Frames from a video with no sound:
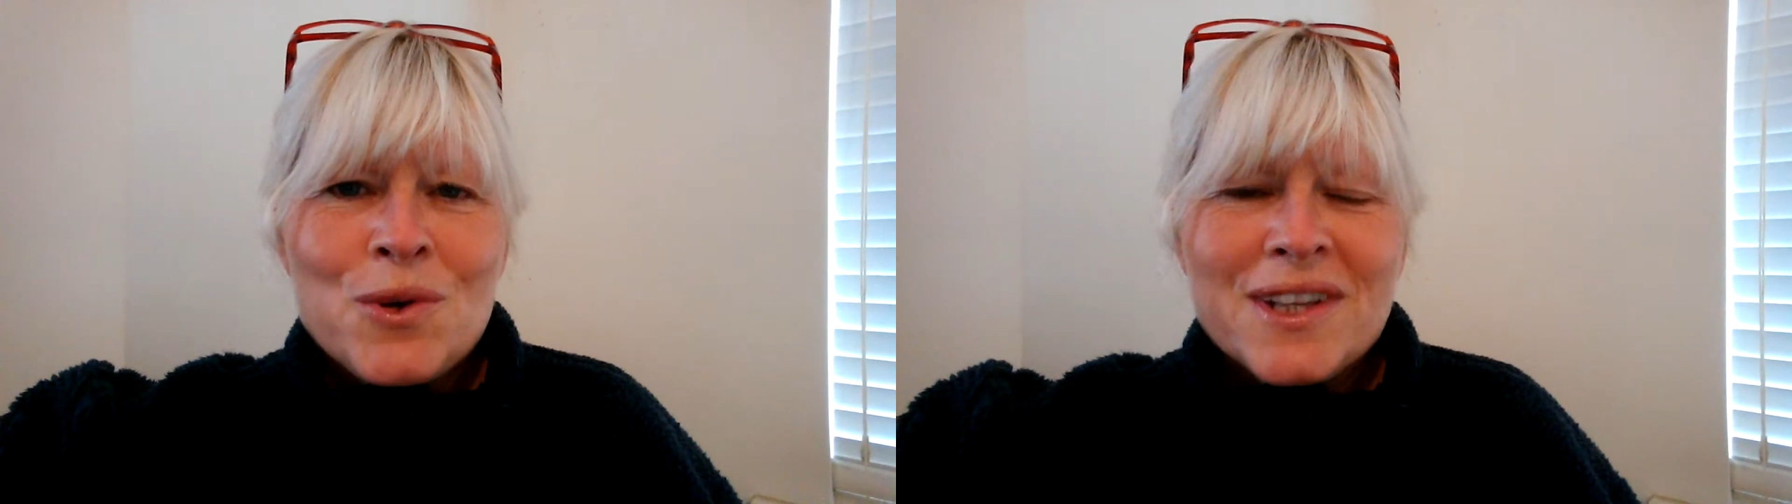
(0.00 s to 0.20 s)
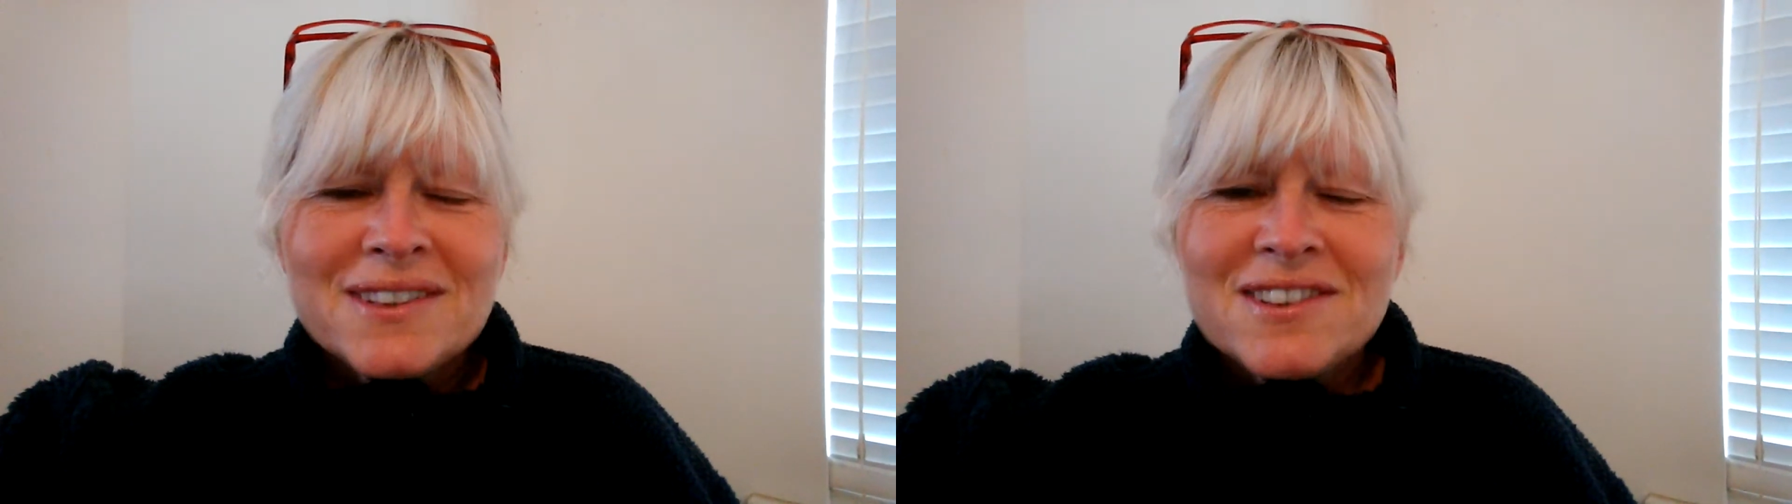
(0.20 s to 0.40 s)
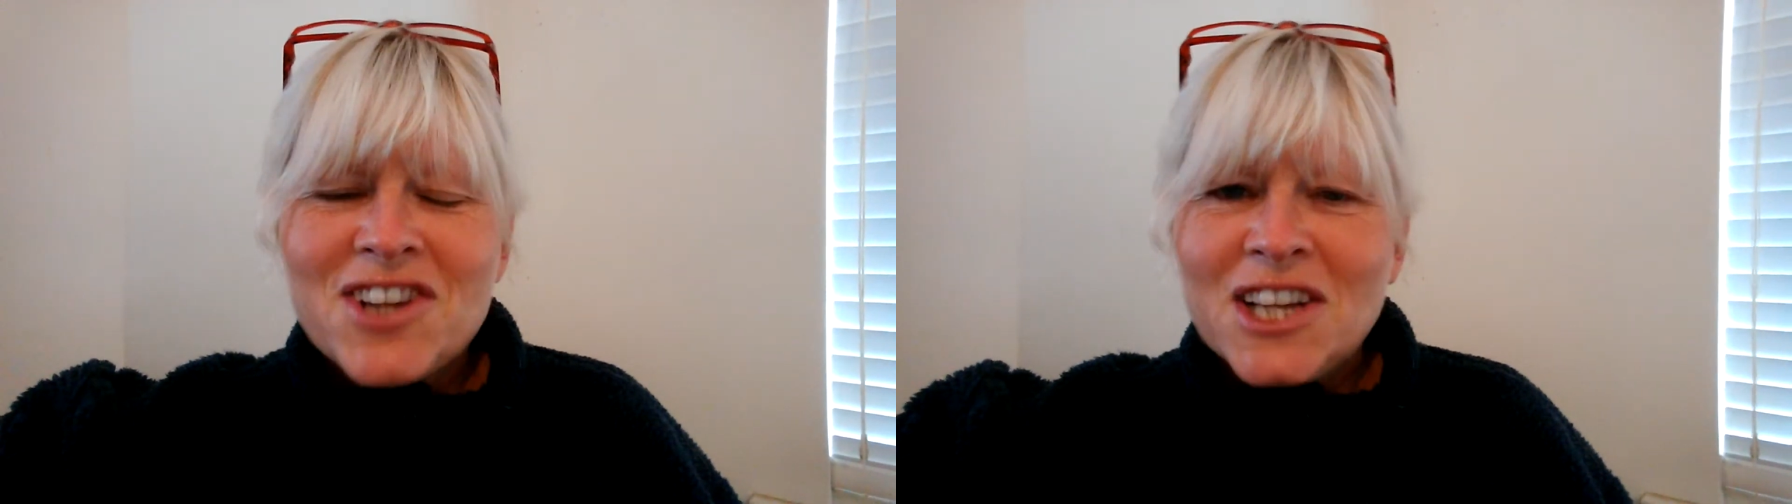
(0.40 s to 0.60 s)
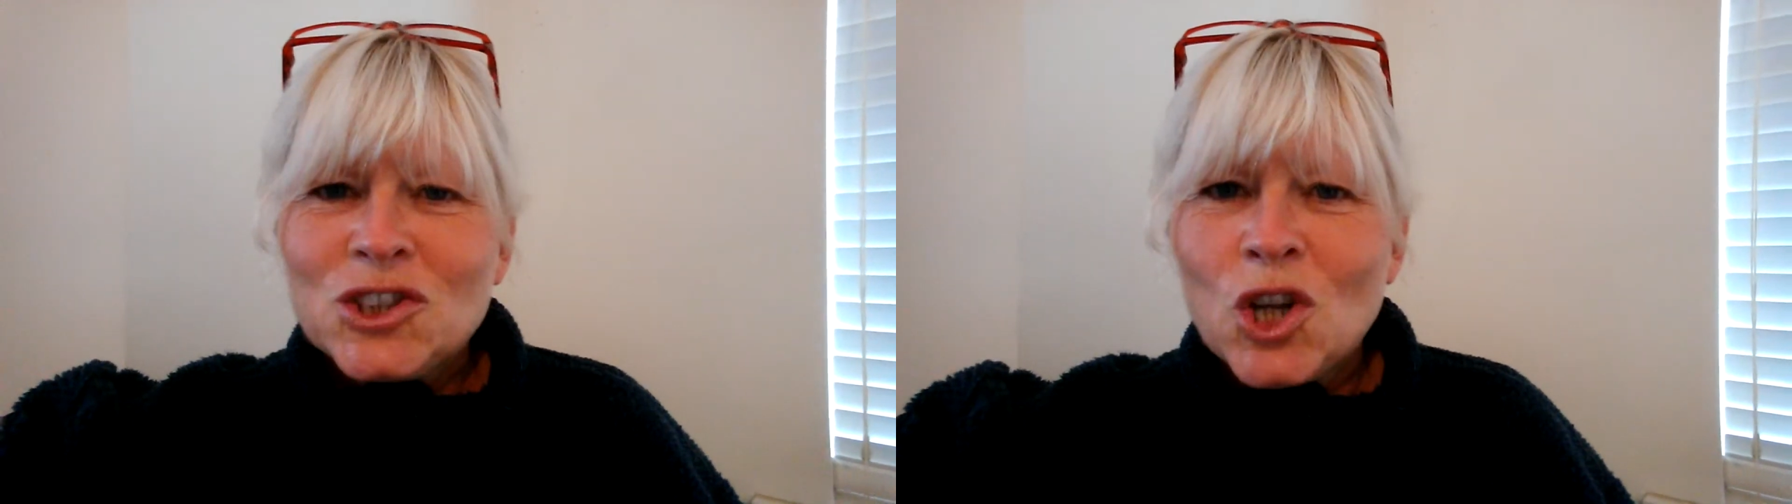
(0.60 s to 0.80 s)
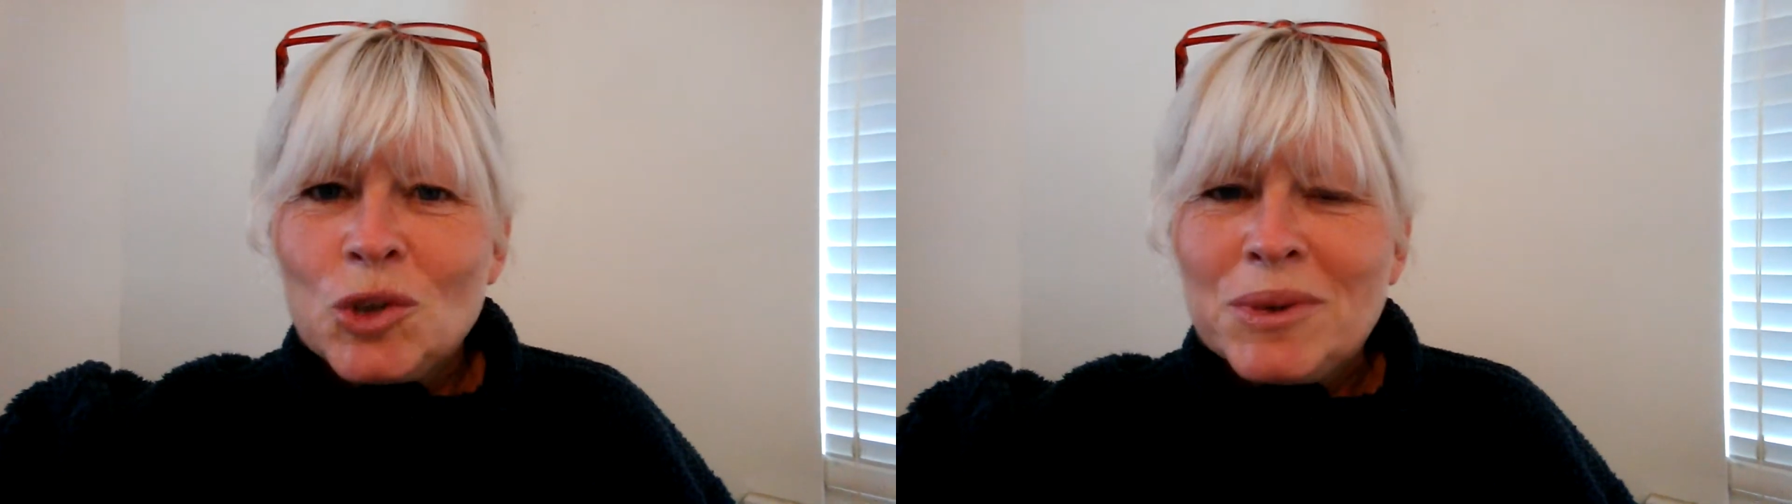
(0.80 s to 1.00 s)
this is Jane
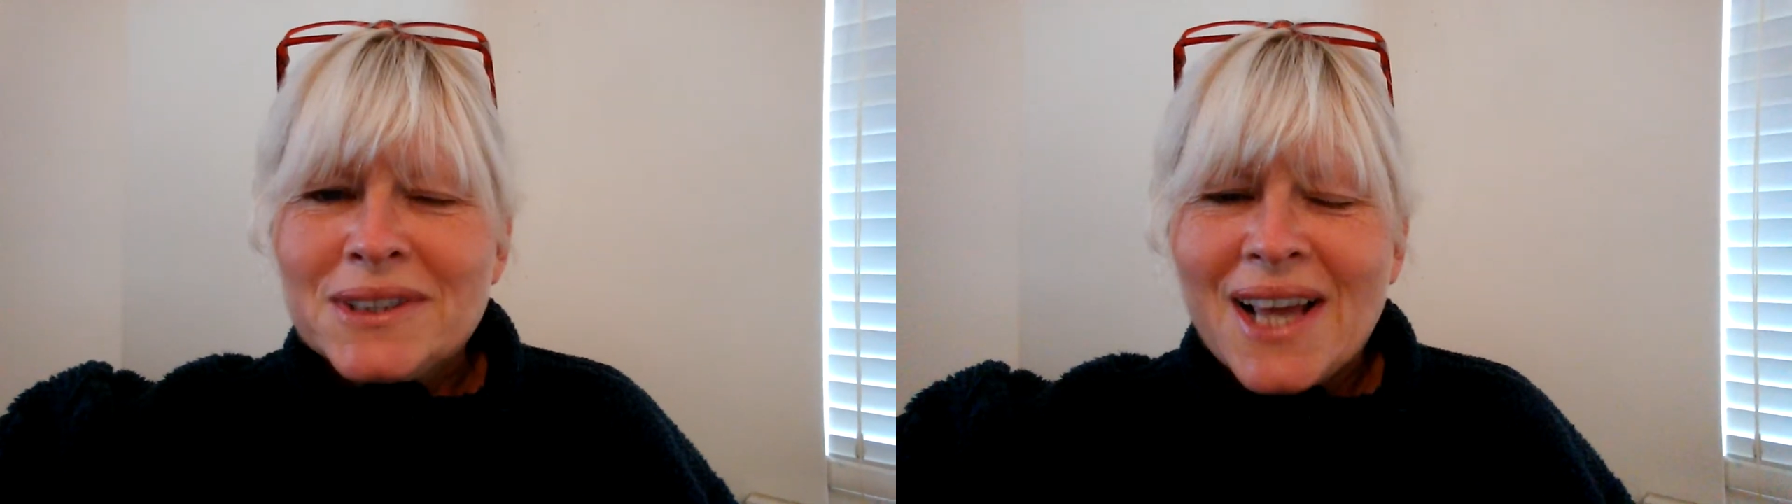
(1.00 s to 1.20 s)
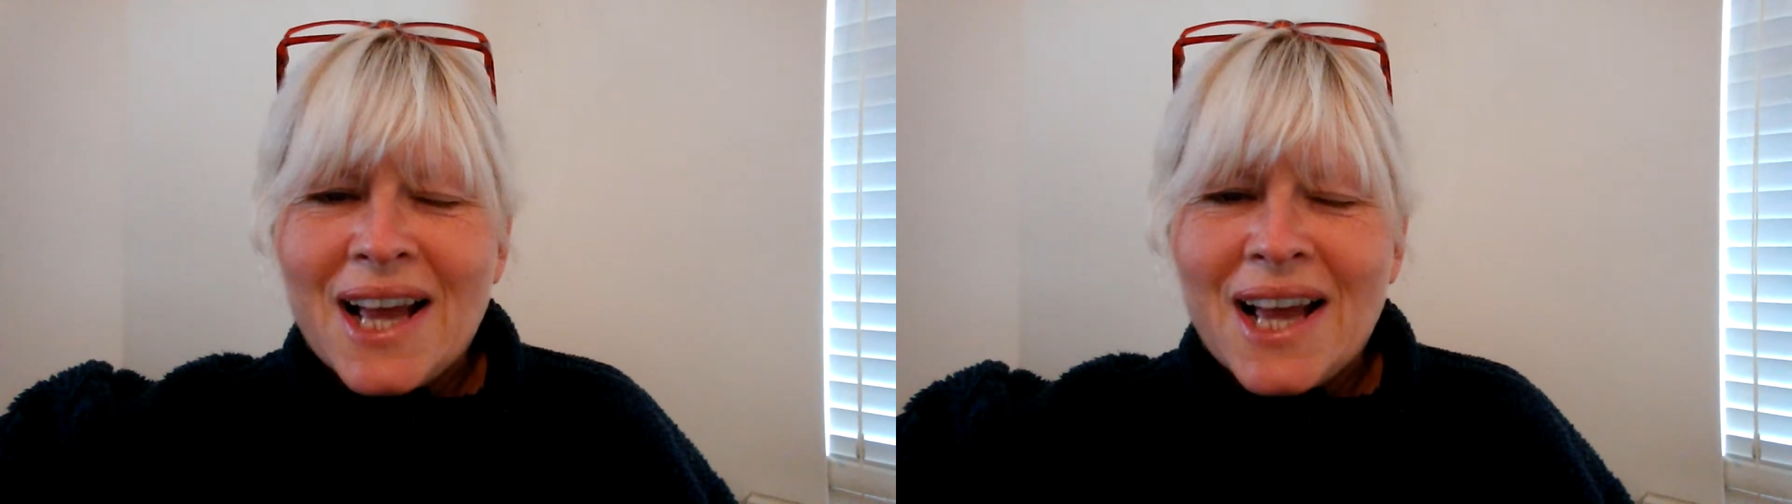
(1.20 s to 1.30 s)
Talbot,